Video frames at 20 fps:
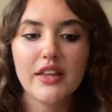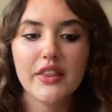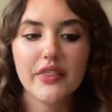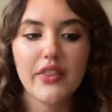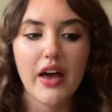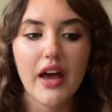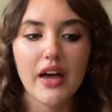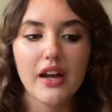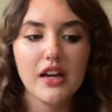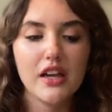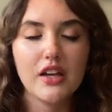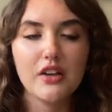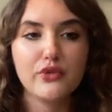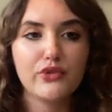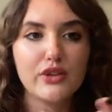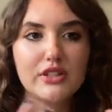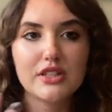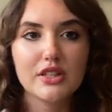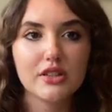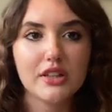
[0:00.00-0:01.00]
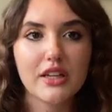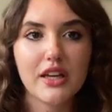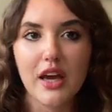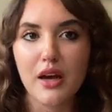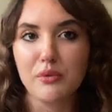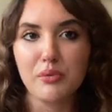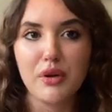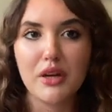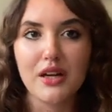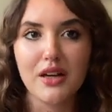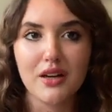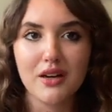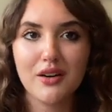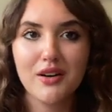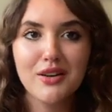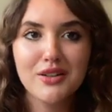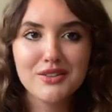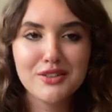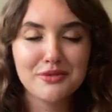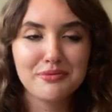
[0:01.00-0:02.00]
that he physically can't be
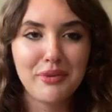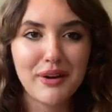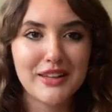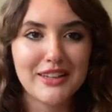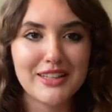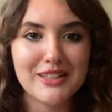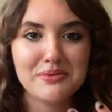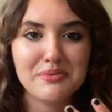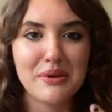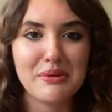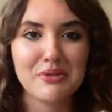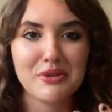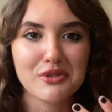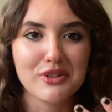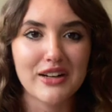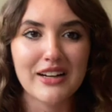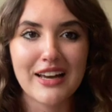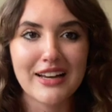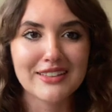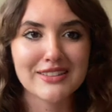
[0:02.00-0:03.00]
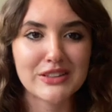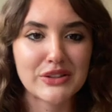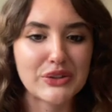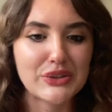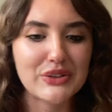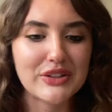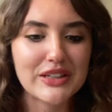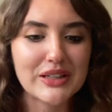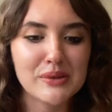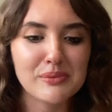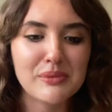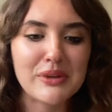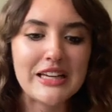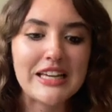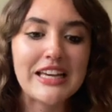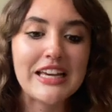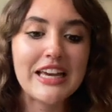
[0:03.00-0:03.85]
killed by these people trying to execute him.